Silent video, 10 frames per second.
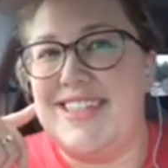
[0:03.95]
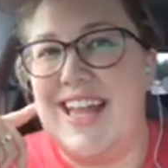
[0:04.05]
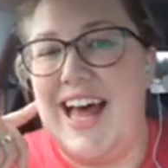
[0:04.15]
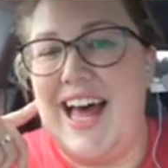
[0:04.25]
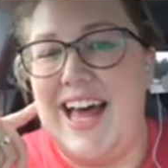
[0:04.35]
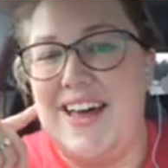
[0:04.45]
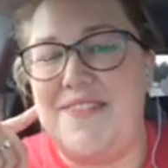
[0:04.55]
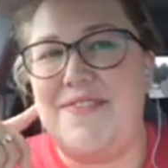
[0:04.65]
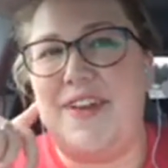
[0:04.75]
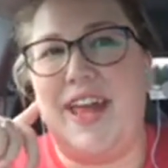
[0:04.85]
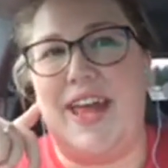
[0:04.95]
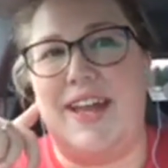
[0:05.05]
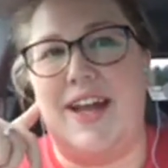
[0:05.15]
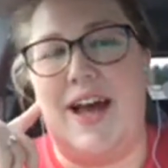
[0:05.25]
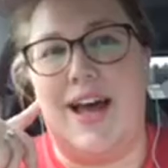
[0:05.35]
Life,
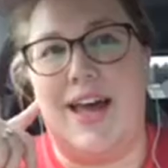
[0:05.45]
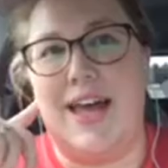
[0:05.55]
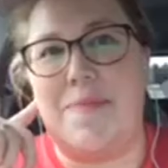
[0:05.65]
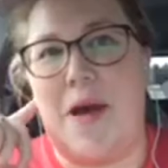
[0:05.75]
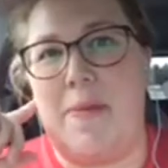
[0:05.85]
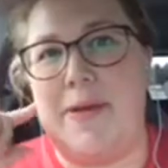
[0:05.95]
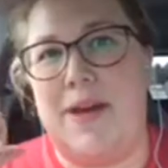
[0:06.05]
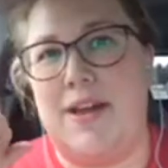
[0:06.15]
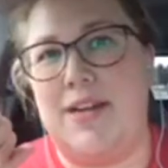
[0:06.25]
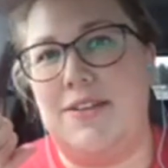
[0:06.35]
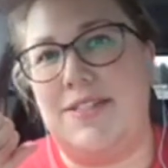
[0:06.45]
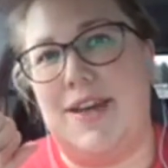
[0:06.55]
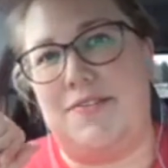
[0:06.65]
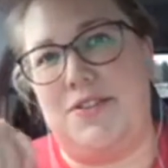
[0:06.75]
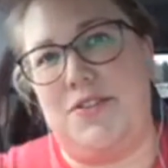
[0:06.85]
and I am hopping on here this
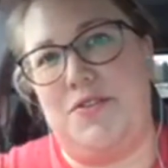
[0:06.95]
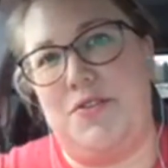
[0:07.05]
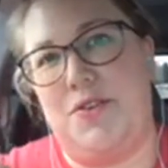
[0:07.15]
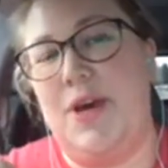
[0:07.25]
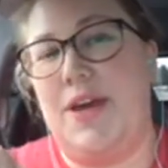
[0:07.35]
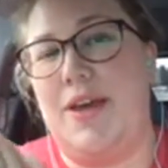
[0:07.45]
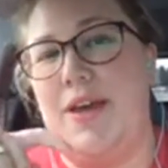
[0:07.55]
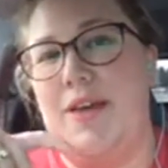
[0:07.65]
afternoon real quick